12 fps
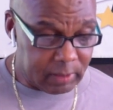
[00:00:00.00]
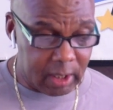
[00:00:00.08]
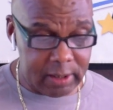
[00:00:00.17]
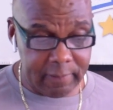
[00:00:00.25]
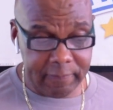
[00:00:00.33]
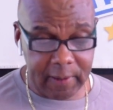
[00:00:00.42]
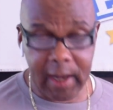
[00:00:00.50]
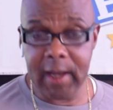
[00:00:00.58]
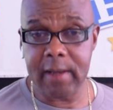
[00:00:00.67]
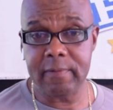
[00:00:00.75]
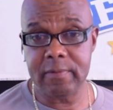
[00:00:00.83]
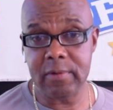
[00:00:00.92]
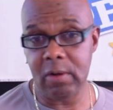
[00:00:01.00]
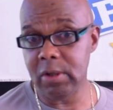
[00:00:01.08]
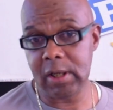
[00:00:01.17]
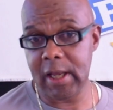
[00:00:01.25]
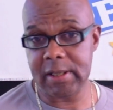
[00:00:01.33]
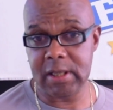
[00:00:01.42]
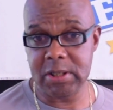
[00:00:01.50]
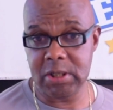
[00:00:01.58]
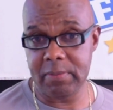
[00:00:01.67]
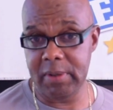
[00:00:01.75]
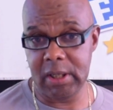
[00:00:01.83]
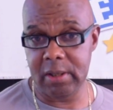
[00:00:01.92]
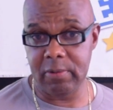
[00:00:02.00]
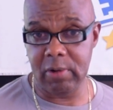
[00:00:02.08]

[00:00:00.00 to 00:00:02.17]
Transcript: and 5 don't look like they should be in the